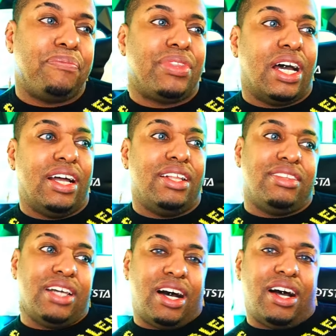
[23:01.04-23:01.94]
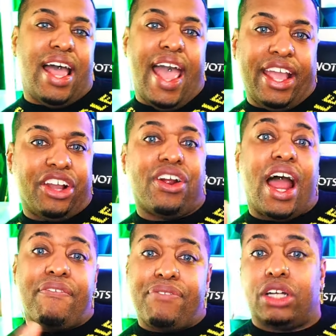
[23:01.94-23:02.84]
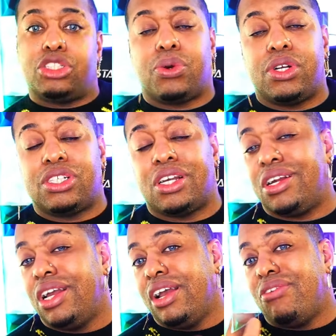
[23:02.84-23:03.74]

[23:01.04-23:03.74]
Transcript: The anger I felt towards her